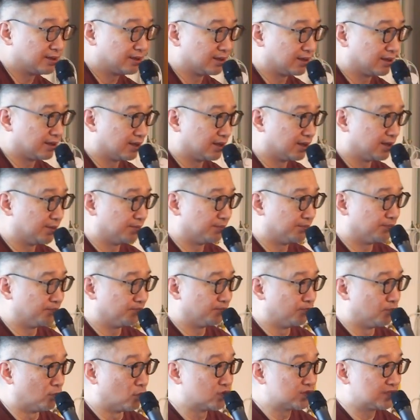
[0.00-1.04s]
Um,
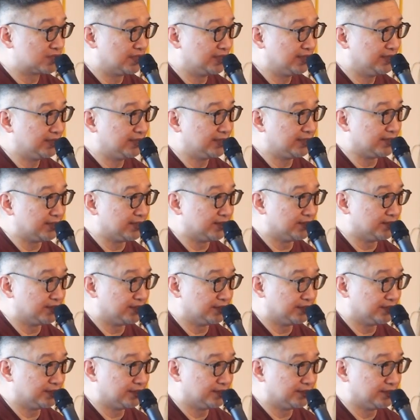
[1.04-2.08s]
mostly in
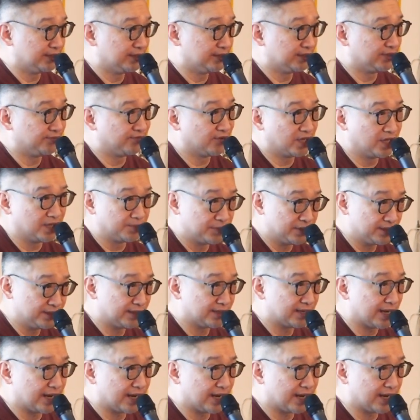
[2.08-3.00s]
the development and